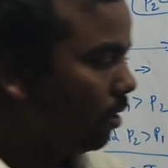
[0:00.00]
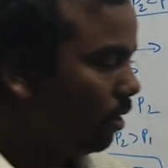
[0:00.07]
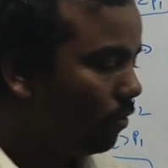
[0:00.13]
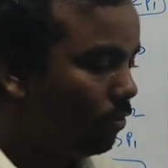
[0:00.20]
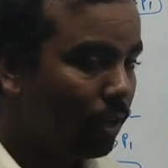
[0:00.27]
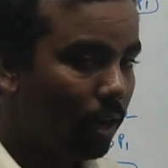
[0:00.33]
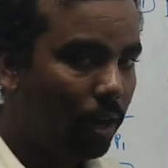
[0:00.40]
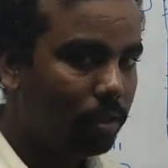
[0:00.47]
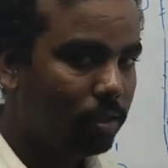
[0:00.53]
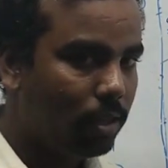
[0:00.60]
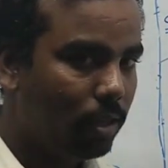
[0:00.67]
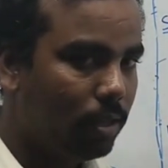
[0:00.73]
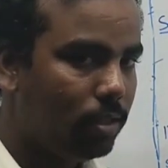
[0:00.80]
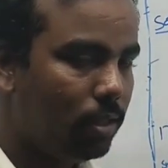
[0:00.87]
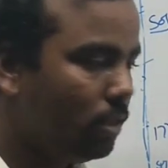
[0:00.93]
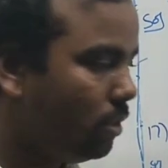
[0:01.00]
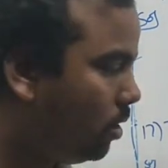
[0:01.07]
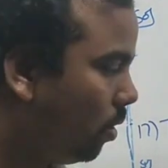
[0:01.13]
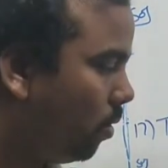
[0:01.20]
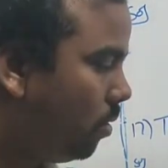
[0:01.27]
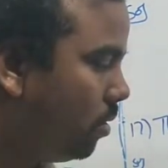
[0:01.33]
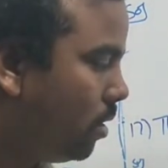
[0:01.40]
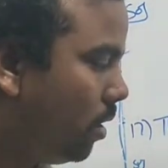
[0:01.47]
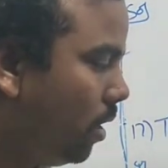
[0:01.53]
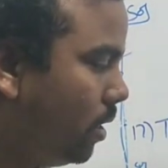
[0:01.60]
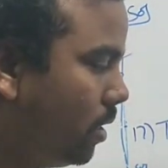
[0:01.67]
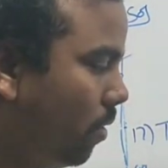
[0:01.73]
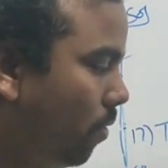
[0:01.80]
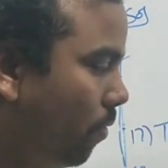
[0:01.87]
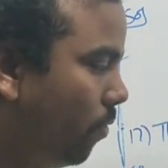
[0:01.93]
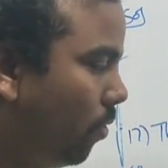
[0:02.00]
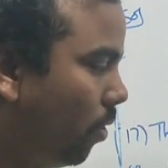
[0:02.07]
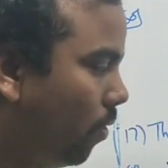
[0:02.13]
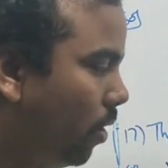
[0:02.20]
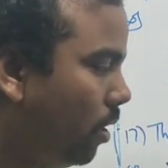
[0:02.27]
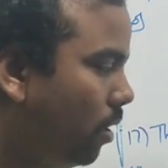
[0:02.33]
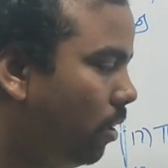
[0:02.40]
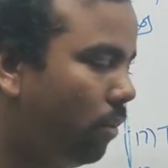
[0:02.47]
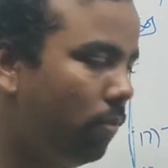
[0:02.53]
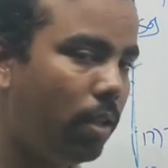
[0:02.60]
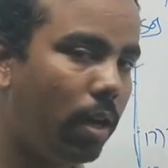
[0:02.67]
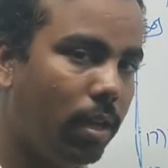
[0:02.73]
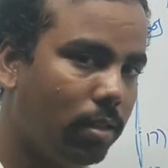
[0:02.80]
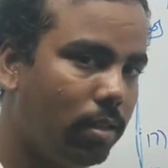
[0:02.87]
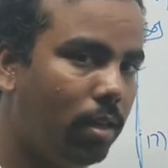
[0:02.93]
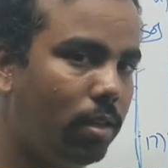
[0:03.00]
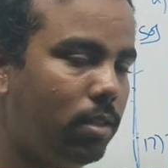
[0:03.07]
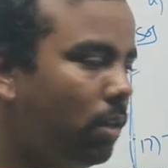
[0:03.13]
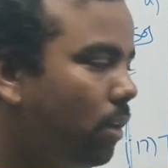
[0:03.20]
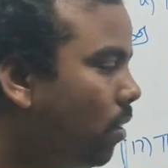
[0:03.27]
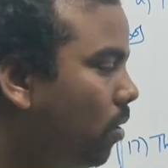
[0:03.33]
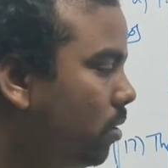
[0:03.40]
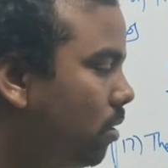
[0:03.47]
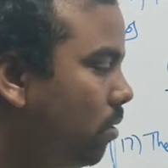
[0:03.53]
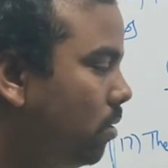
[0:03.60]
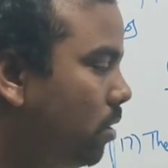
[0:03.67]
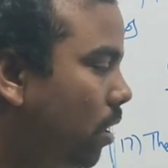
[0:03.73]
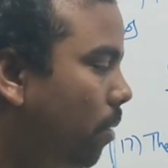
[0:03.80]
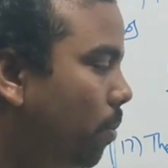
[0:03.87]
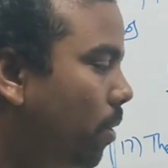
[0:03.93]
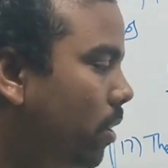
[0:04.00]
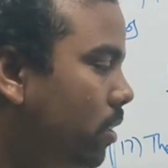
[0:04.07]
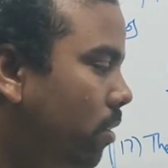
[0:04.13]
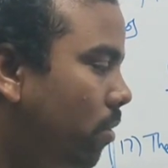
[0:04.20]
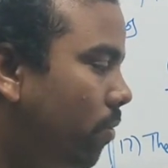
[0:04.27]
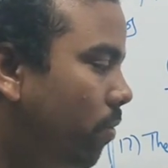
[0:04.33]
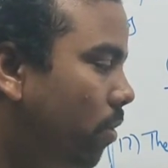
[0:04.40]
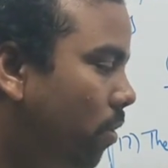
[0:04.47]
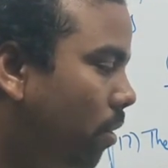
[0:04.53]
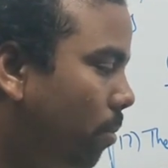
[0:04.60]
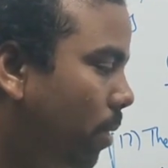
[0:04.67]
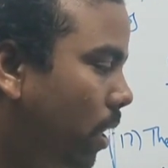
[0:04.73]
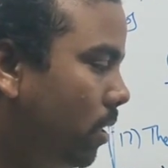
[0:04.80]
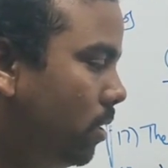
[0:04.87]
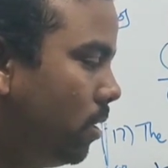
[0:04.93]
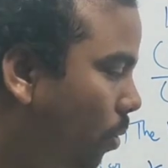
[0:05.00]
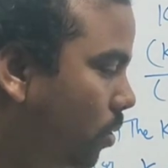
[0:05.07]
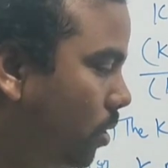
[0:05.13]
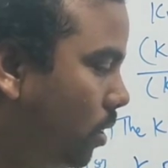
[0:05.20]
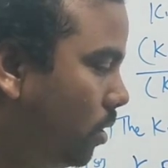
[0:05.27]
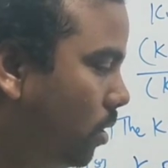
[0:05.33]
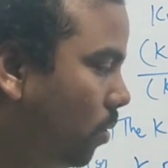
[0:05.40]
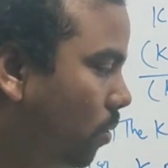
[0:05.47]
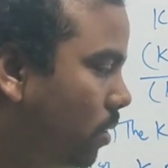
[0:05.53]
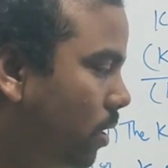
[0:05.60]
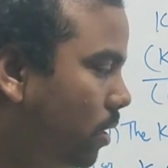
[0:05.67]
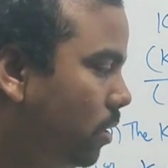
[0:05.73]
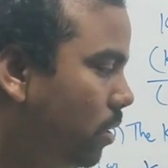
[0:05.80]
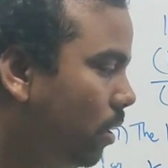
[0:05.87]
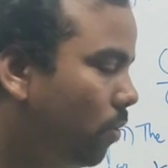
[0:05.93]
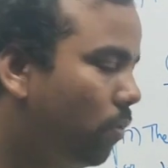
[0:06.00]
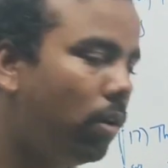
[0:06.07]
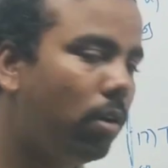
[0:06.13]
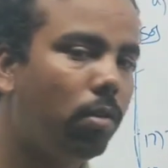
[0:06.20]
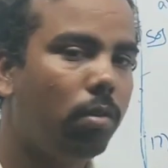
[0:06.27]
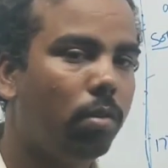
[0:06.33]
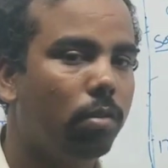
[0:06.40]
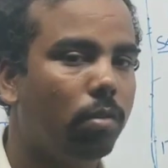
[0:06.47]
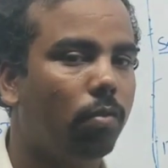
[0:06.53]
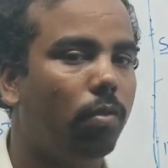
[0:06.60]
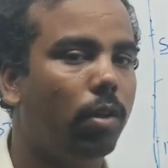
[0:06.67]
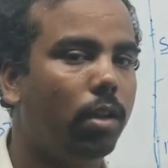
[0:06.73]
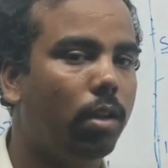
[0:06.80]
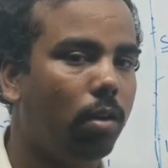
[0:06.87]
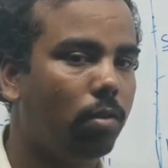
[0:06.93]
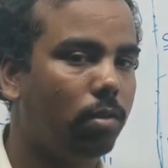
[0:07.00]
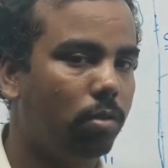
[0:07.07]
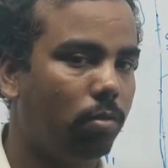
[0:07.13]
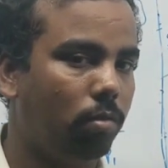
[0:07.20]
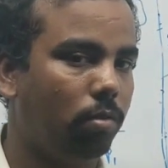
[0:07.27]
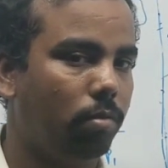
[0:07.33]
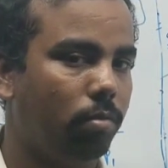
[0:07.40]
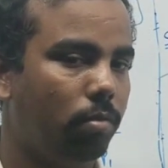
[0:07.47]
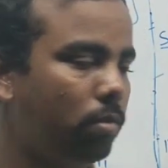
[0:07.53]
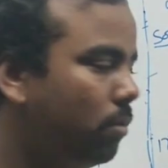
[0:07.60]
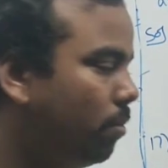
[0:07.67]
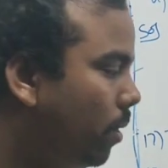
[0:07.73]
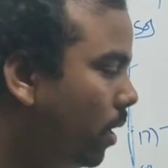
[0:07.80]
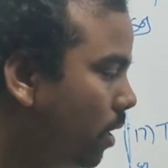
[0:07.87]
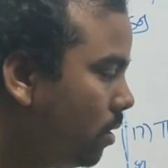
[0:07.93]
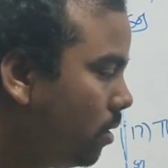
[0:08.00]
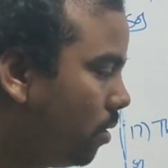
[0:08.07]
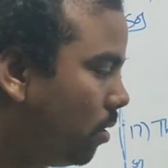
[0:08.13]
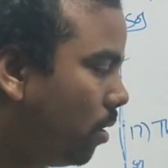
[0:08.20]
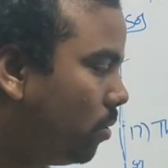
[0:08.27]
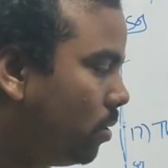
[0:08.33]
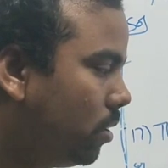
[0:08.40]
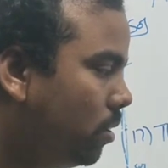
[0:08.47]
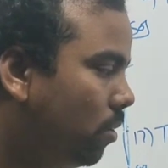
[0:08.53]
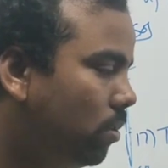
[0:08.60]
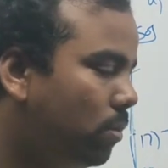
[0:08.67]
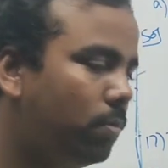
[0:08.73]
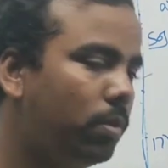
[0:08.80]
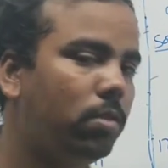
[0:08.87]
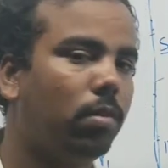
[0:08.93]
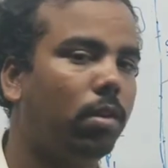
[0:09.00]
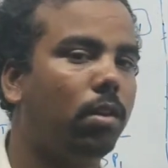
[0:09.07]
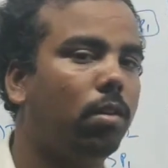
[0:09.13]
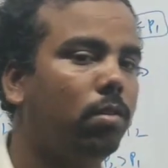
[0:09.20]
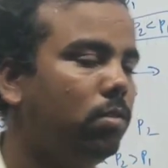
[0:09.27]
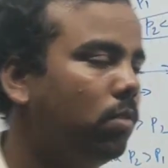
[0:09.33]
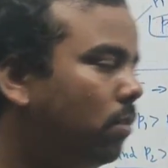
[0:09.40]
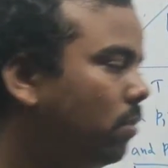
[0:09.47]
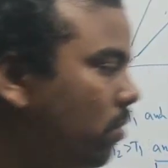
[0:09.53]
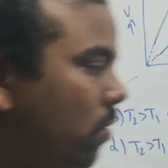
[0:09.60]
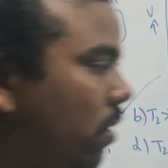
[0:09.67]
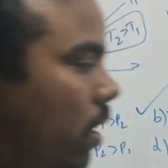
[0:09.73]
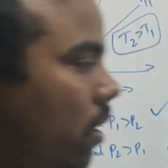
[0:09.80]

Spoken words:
If the answer is in joules, 3741. If the answer is in kilojoules, 3.741. Because 1000 joules is equal to 1 kilojoule. Because 1000 joules means 1 kilojoule.